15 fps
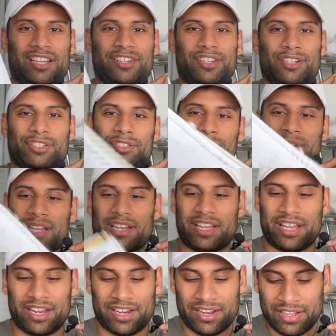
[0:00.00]
lot of notes, man.
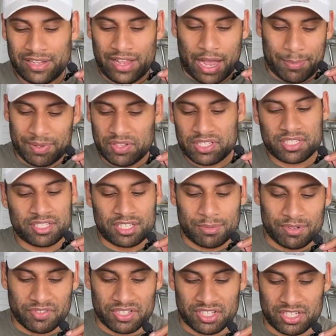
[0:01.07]
And I mean, this is some
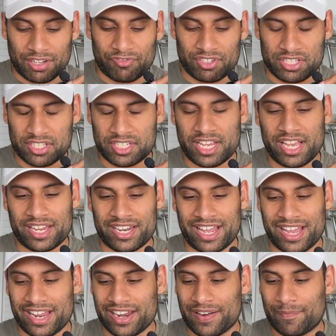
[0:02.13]
of the stuff he said.
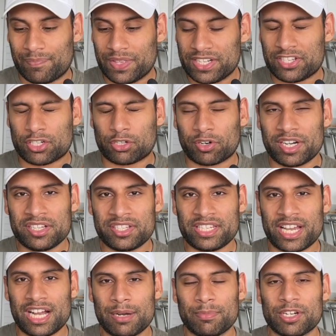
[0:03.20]
And it's crazy
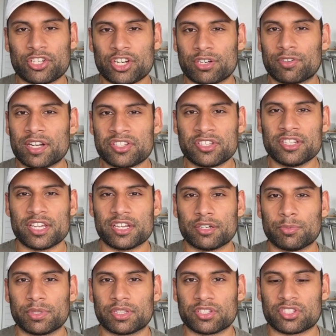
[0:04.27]
how much I resonated
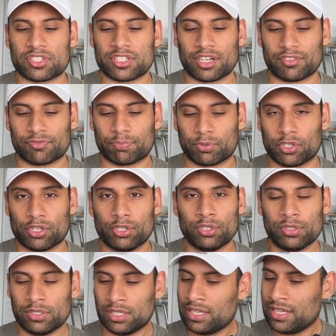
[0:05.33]
with this stuff,
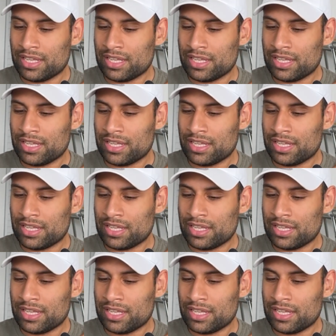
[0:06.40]
bro.